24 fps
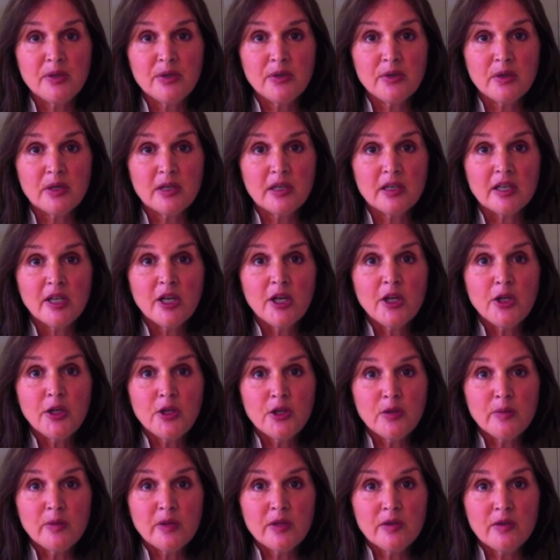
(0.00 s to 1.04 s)
pure
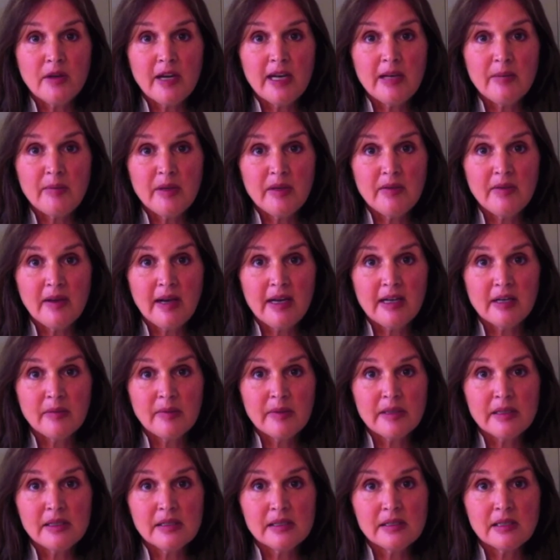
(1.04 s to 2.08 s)
human-grade B
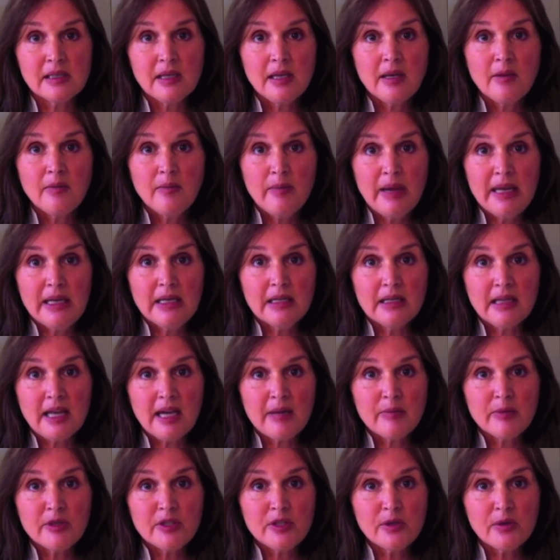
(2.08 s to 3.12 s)
vitamins made in
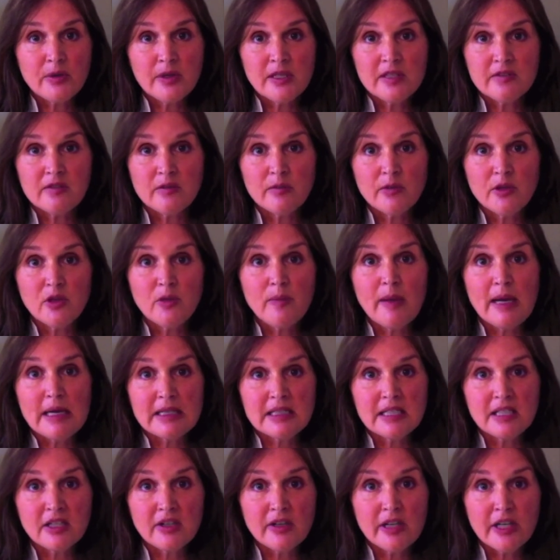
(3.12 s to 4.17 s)
laboratories from little
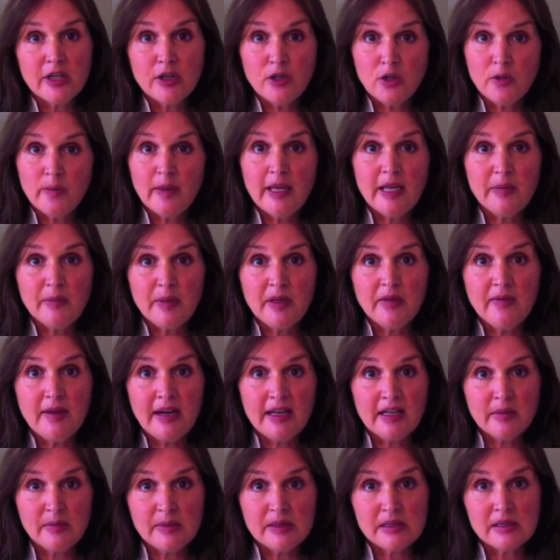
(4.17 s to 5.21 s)
bacteria who make B
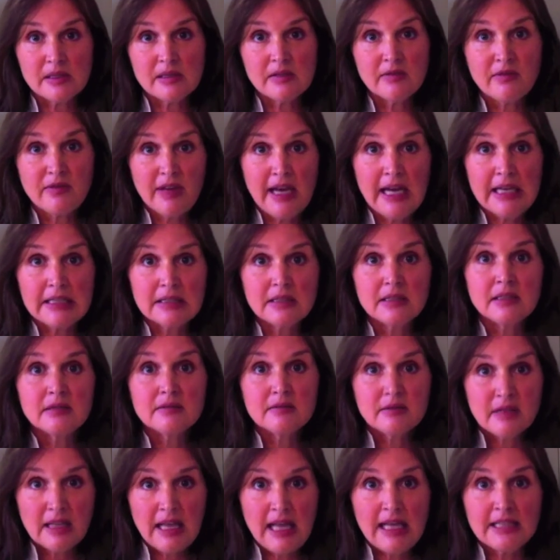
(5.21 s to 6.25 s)
vitamins. In fact,
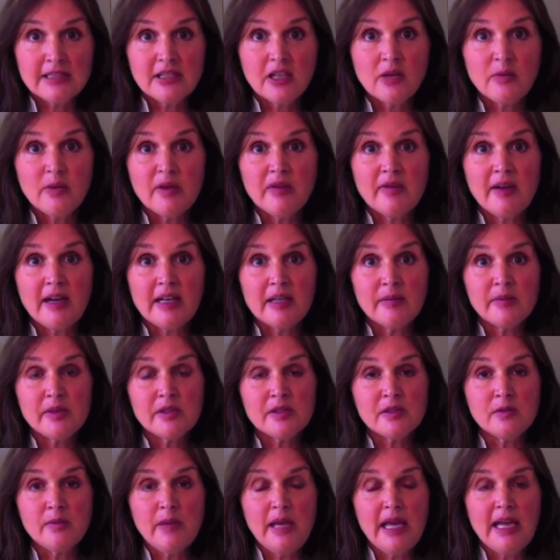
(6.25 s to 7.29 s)
that's how B vitamins
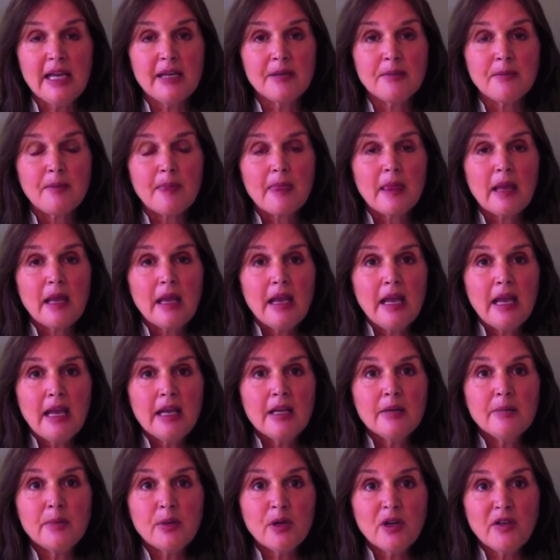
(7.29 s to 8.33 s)
are made, in
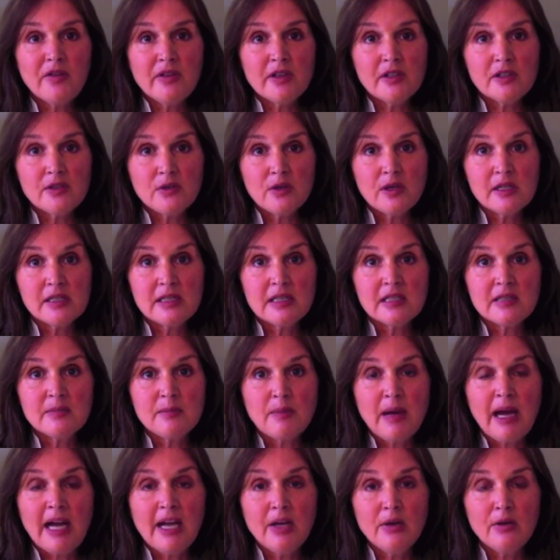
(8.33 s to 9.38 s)
a perfect source that's
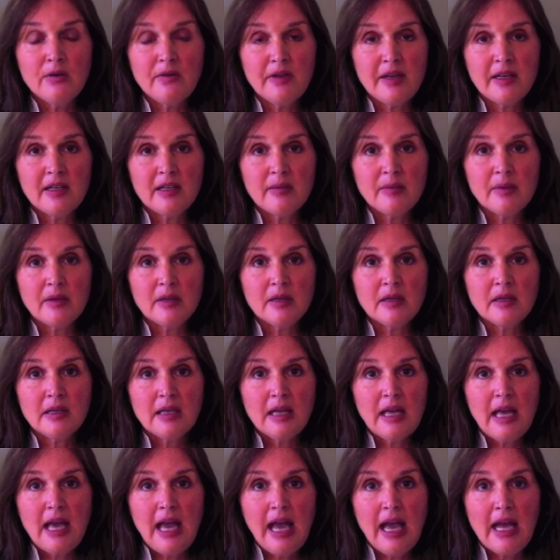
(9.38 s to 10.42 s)
bioavailable
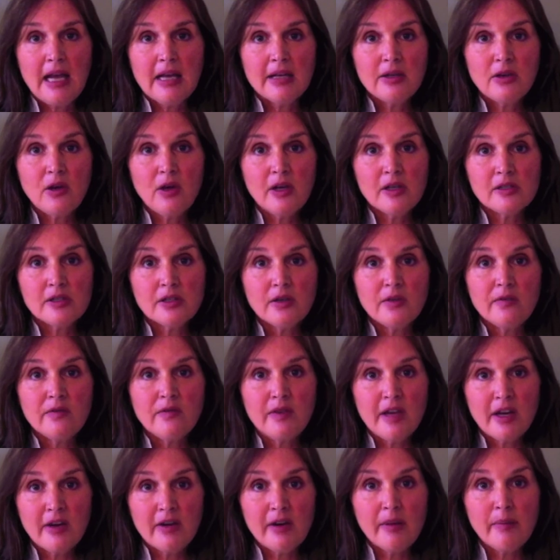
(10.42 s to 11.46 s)
and also
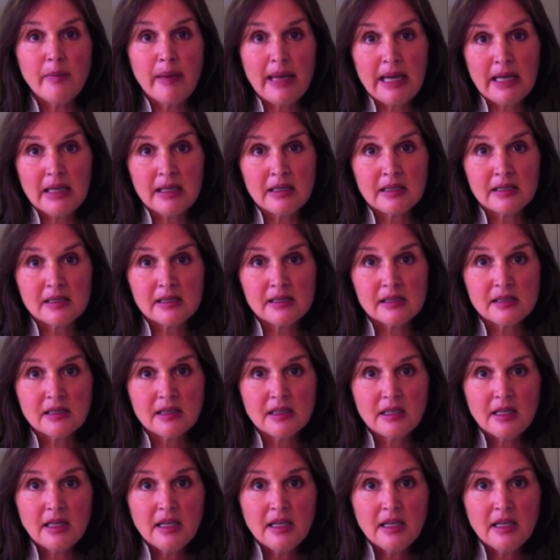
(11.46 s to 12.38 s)
very balanced.